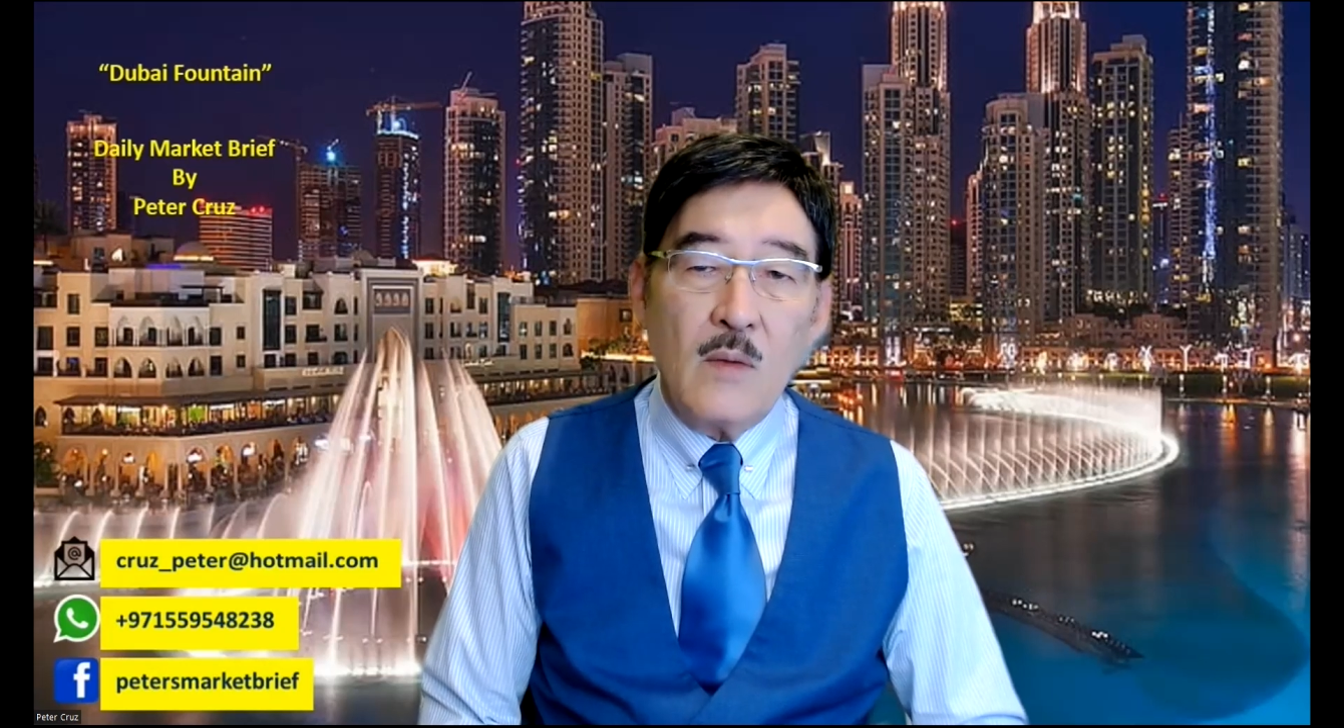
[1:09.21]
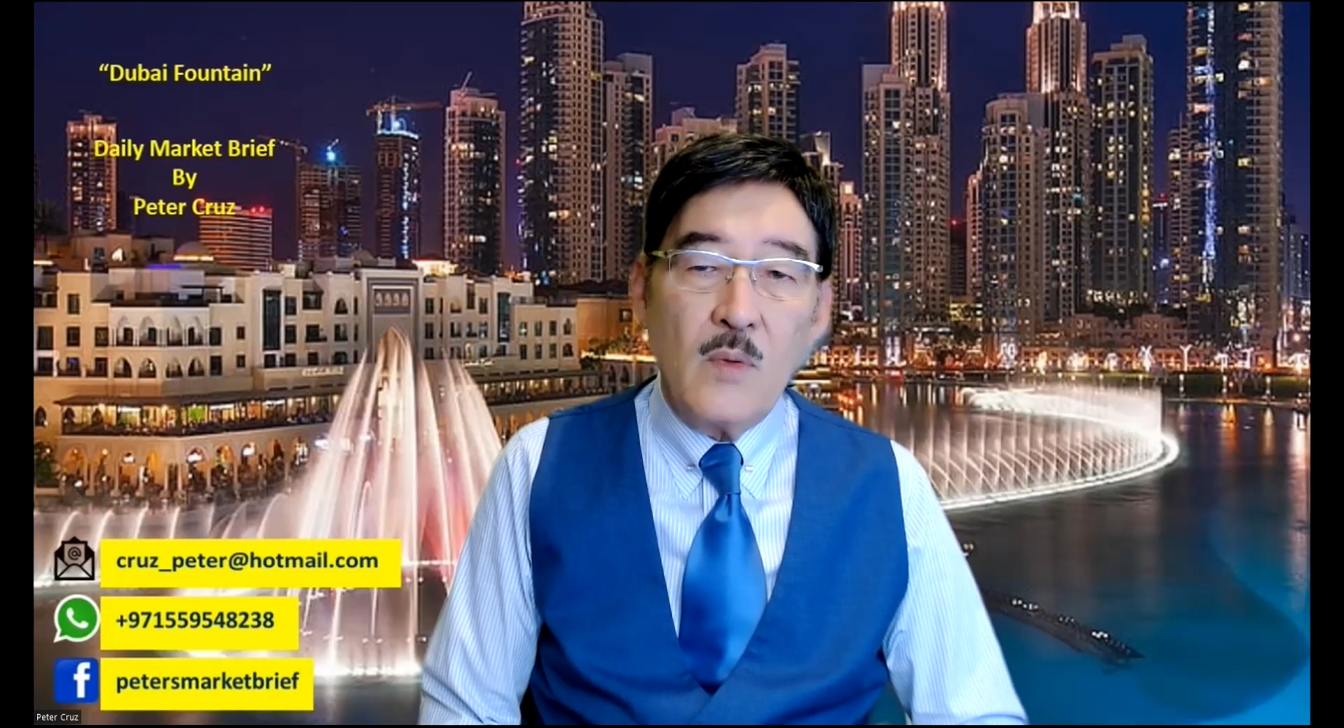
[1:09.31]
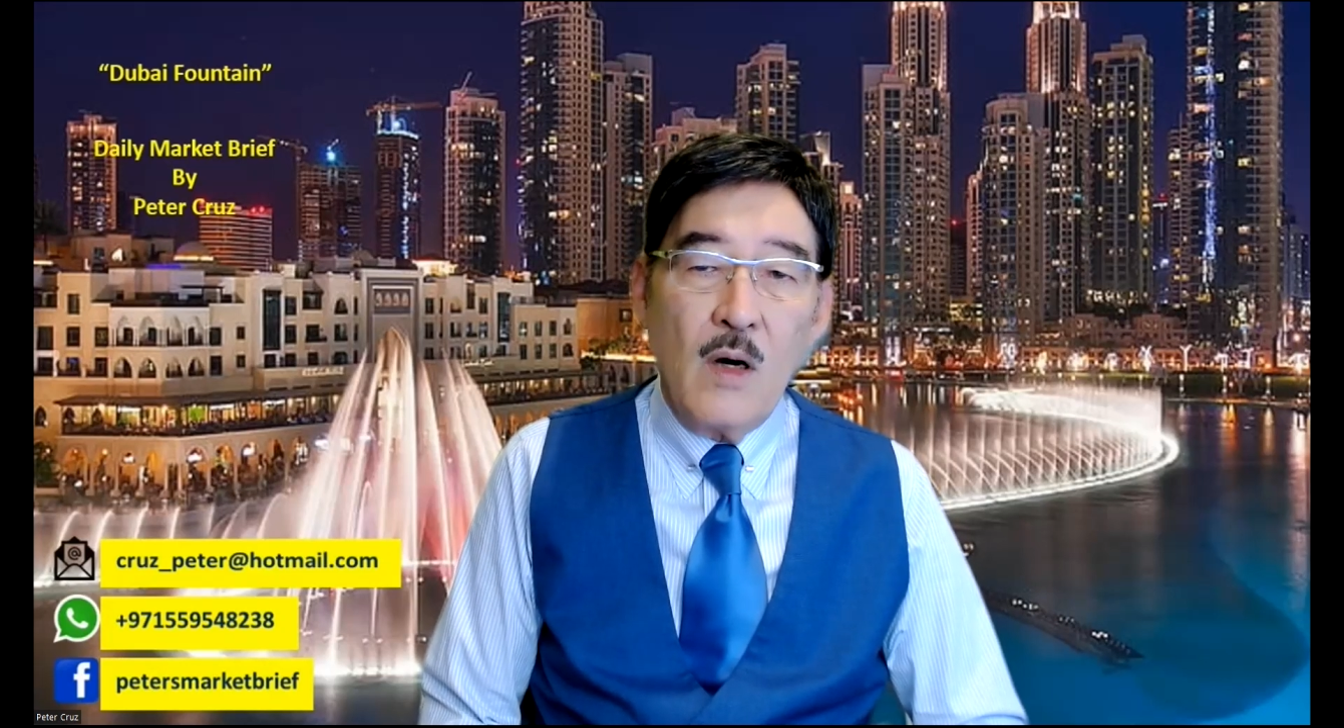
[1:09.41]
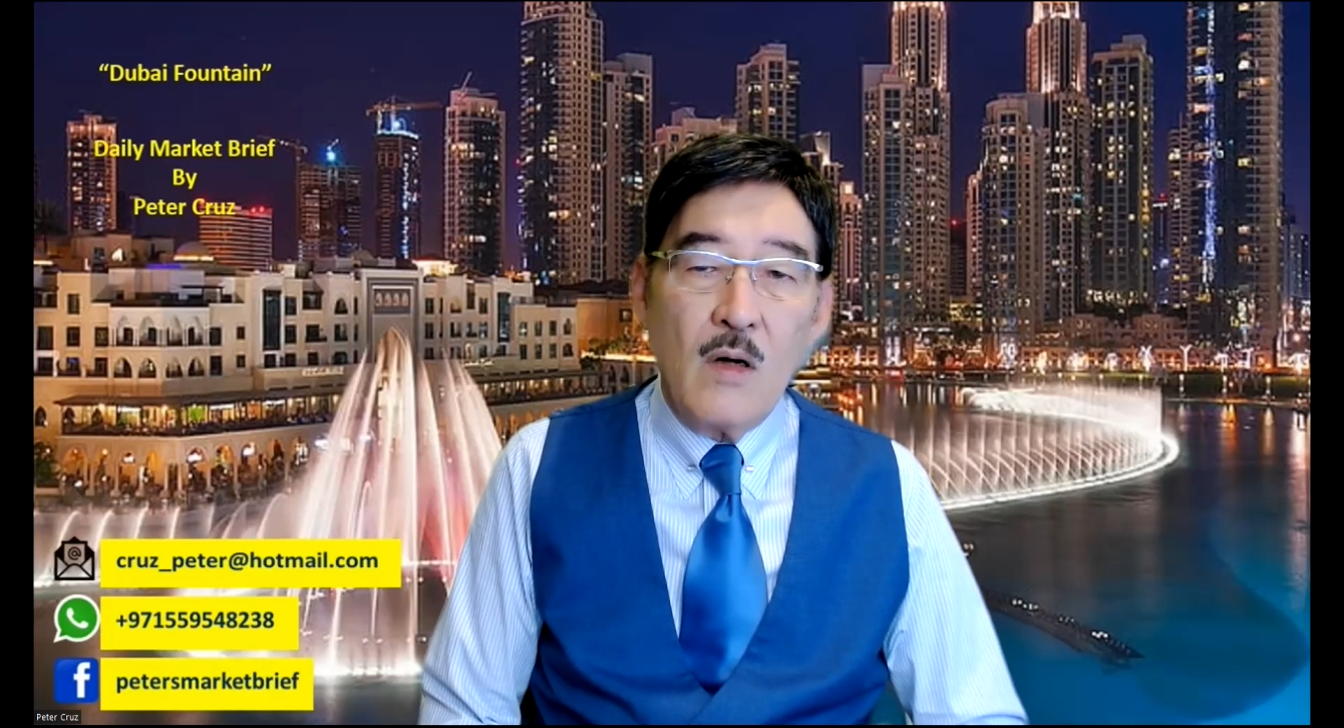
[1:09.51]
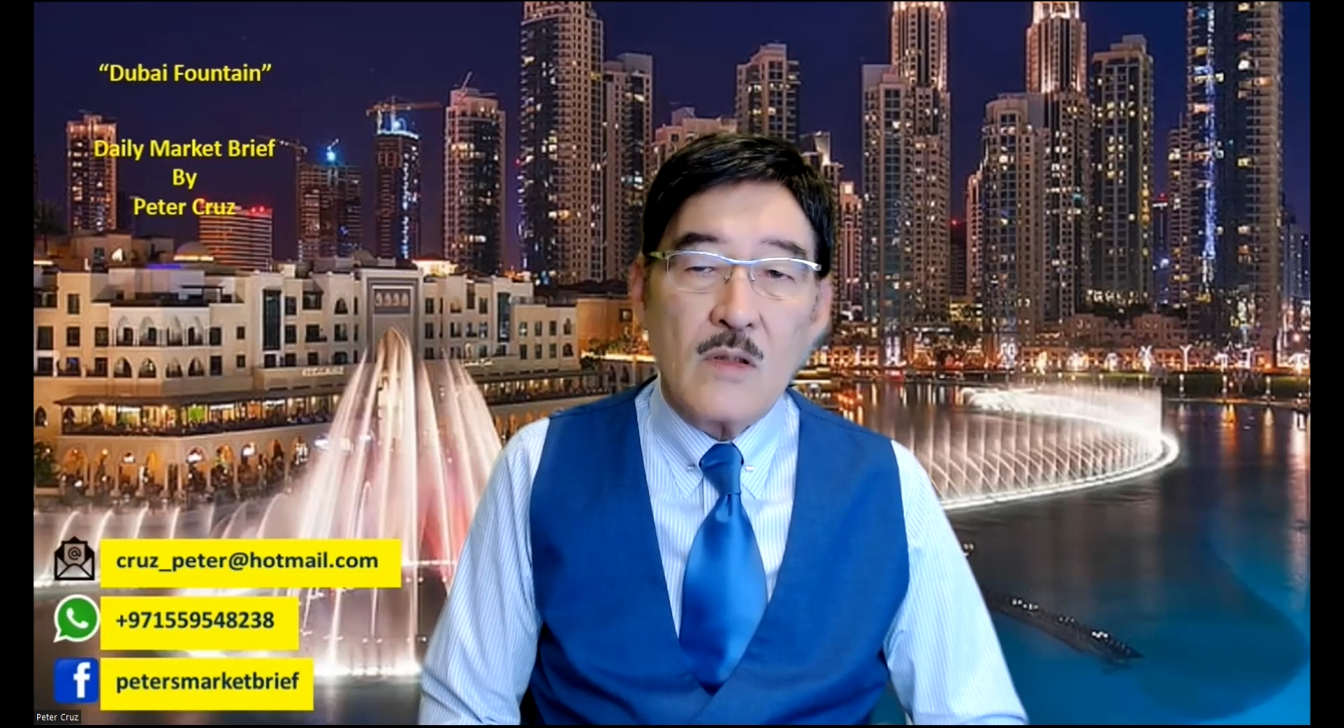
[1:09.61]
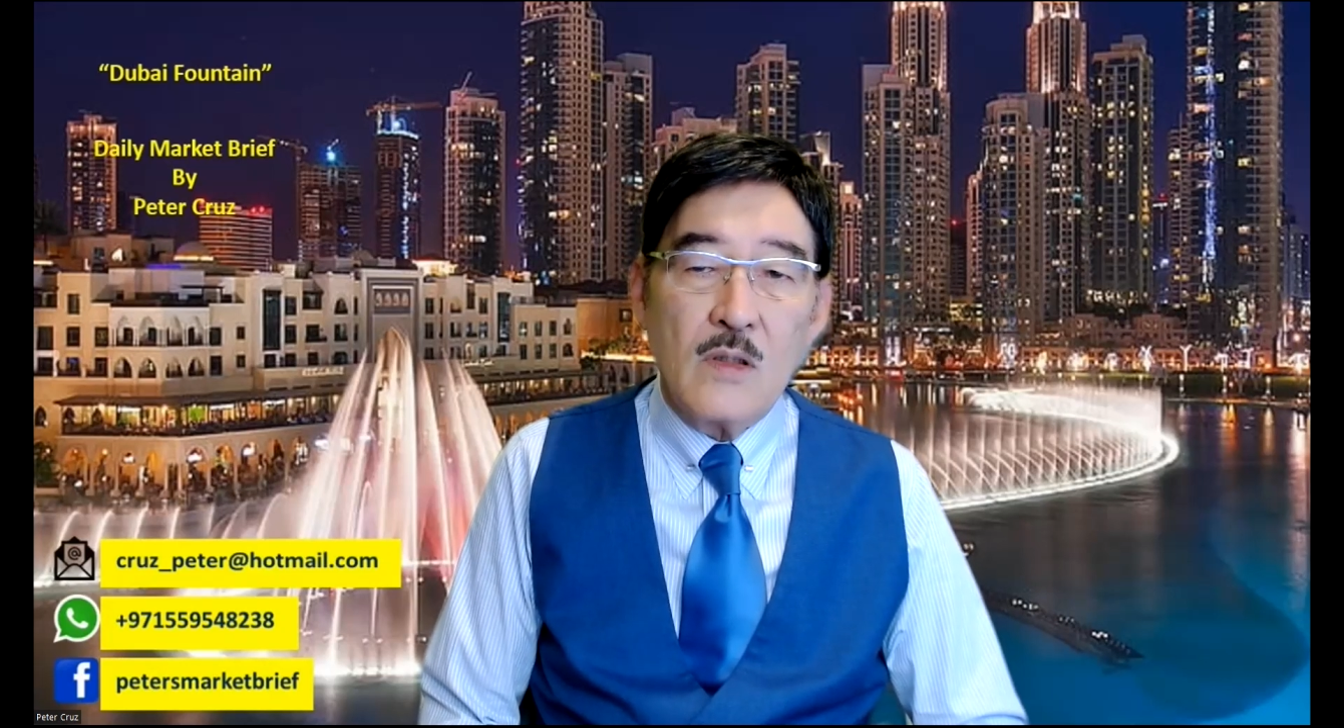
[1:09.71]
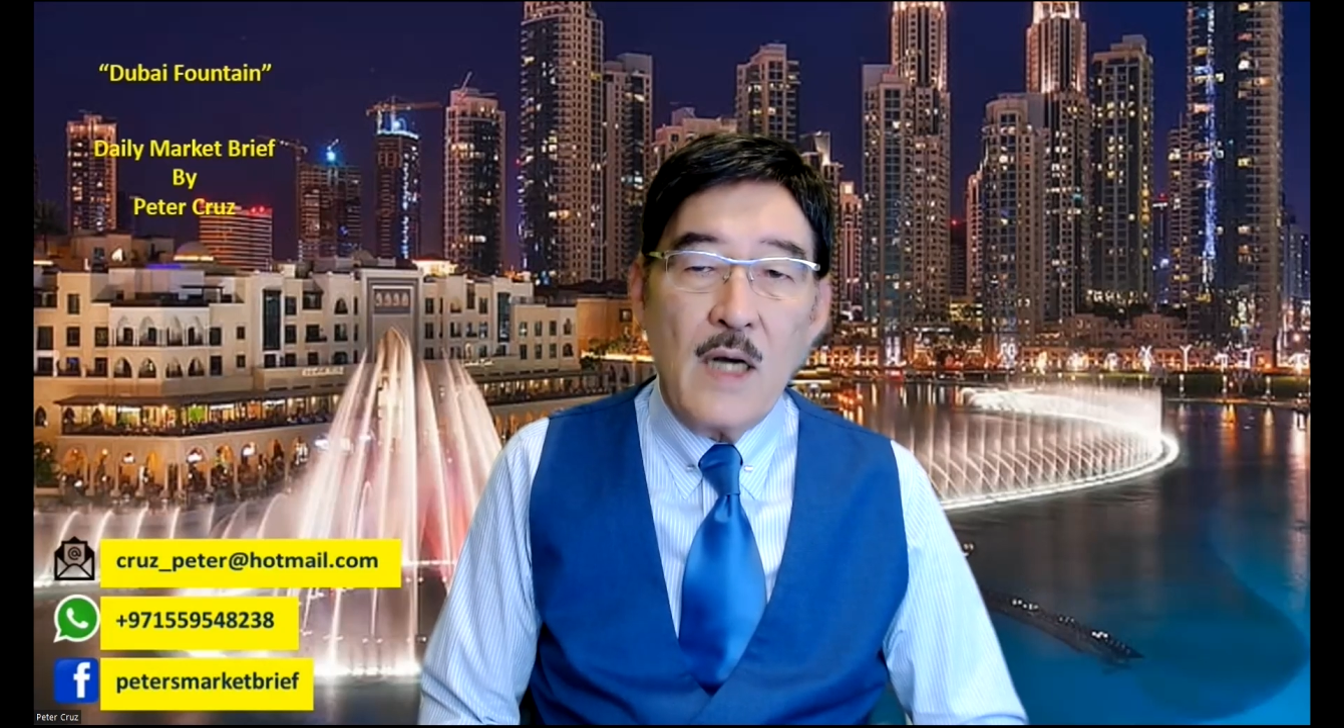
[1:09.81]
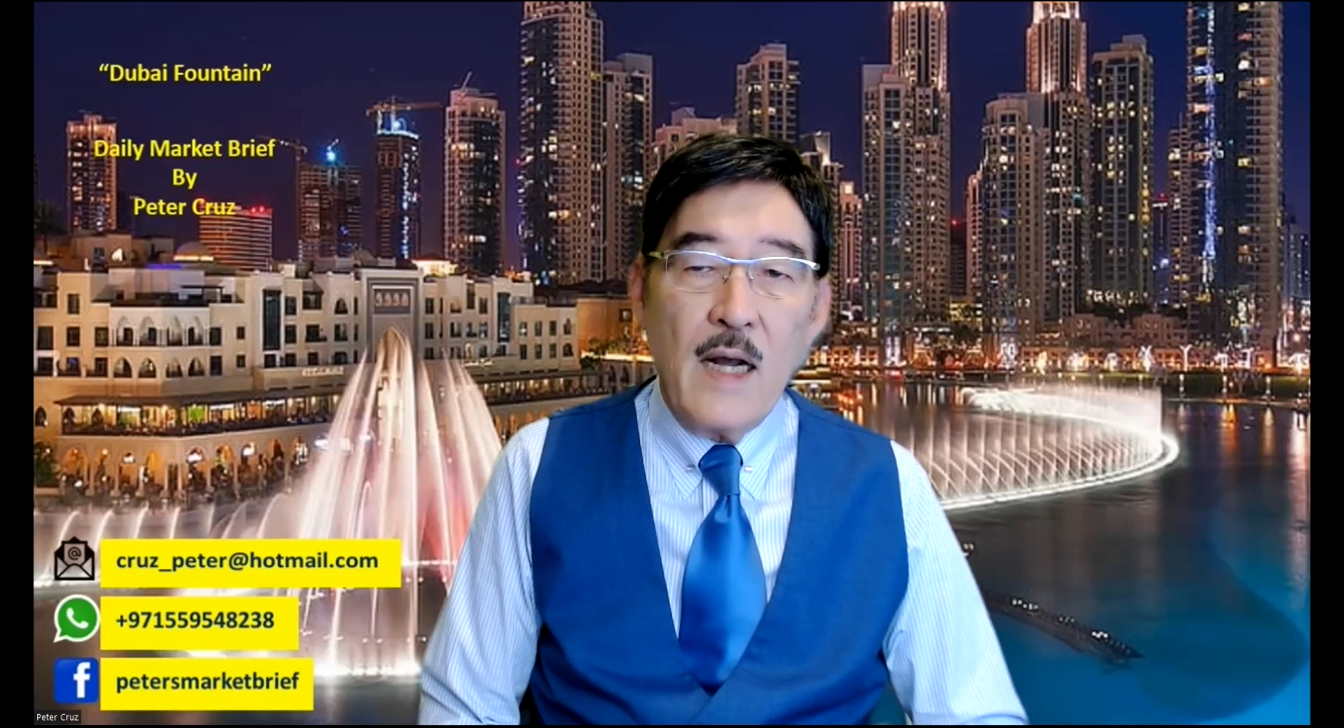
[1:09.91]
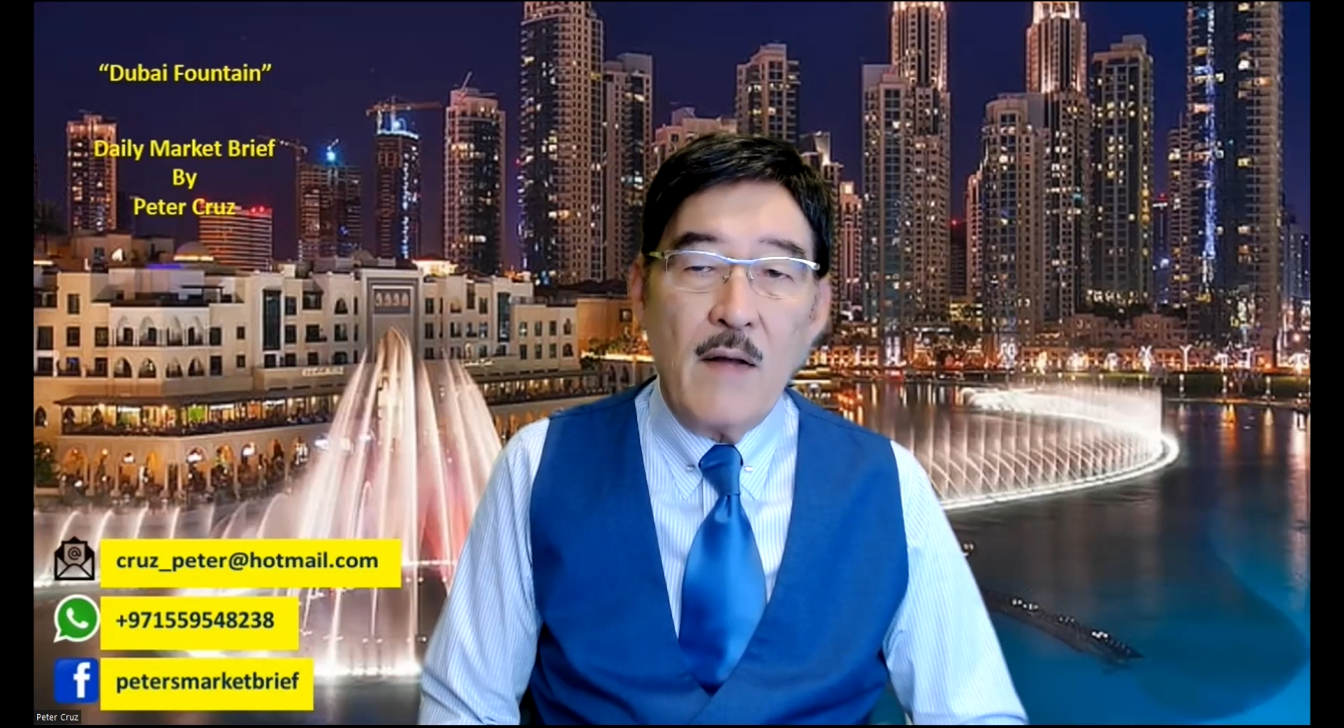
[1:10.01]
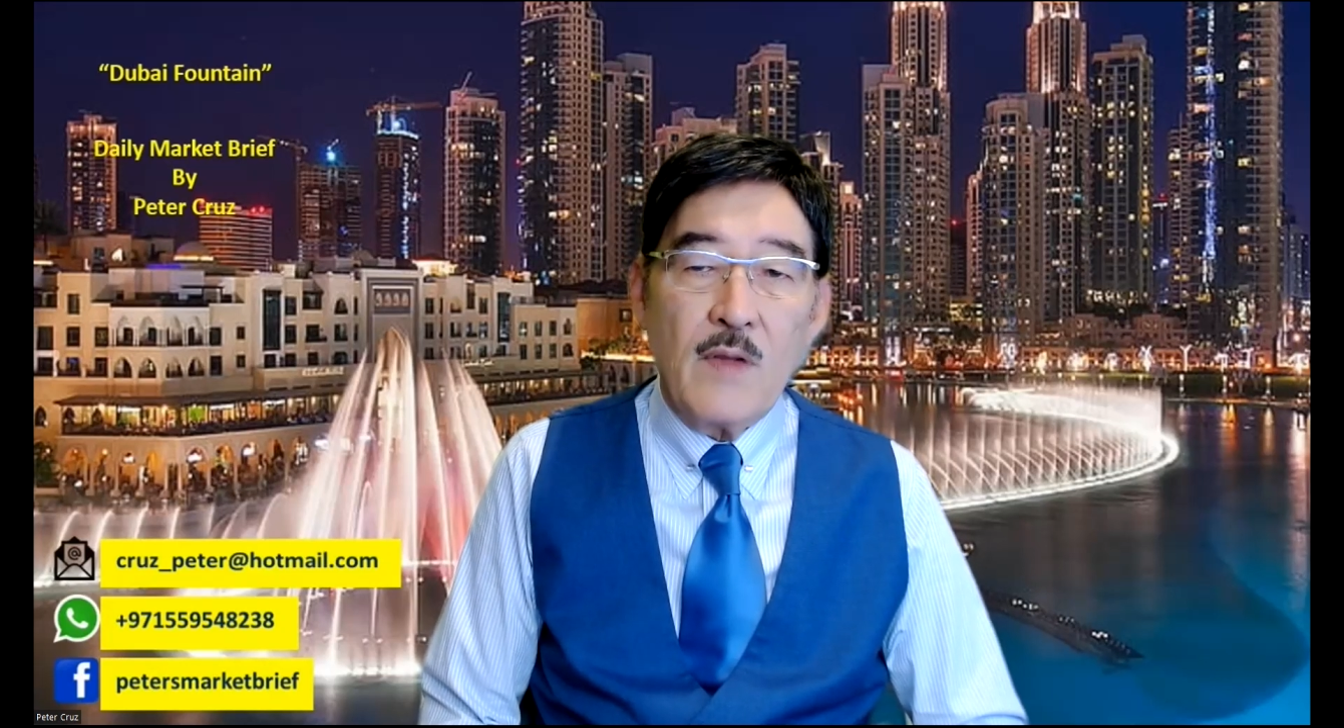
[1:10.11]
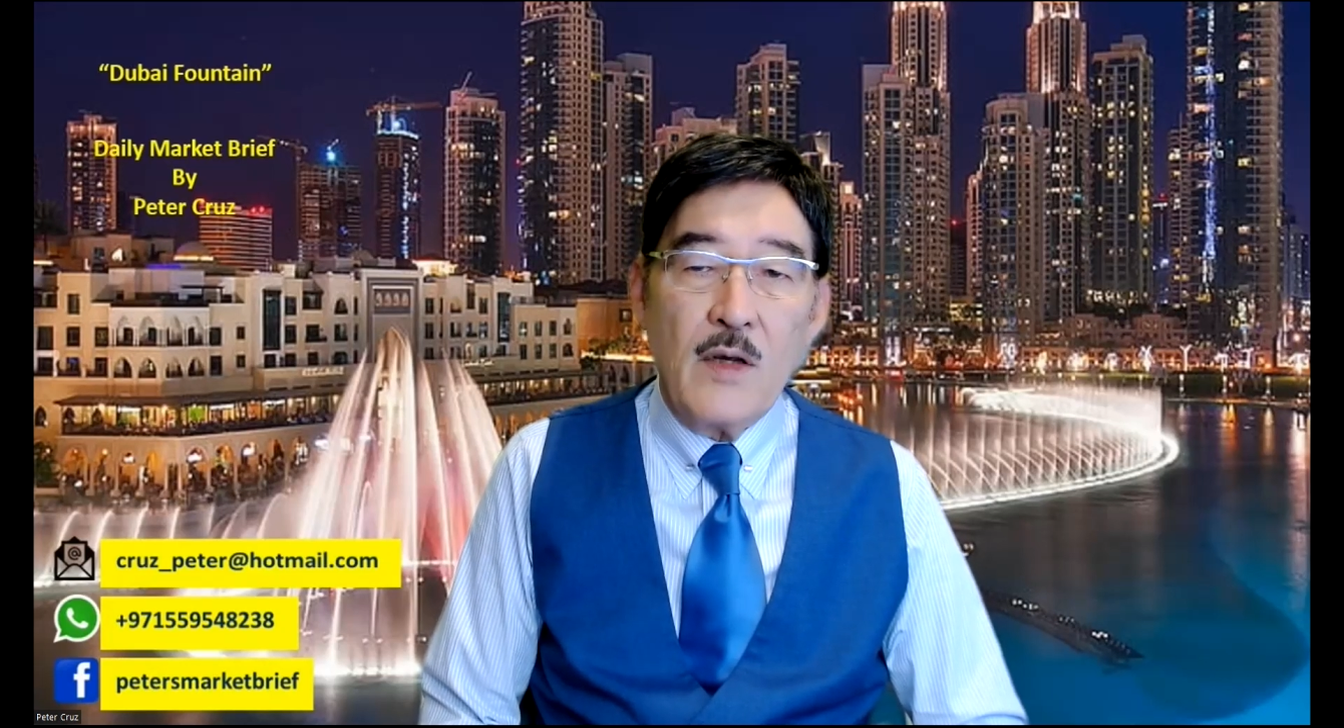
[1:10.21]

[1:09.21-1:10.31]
we also have